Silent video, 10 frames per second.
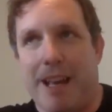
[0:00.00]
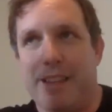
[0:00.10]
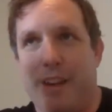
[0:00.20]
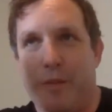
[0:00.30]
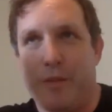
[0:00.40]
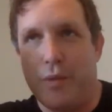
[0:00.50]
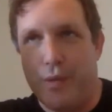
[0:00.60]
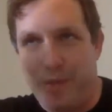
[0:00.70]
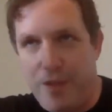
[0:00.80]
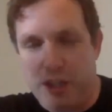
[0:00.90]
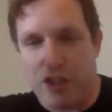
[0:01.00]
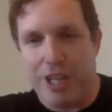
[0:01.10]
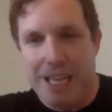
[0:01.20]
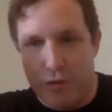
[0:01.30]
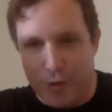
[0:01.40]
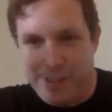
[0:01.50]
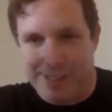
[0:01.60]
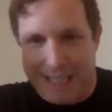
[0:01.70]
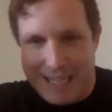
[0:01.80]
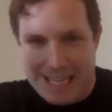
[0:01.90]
I love to fish interesting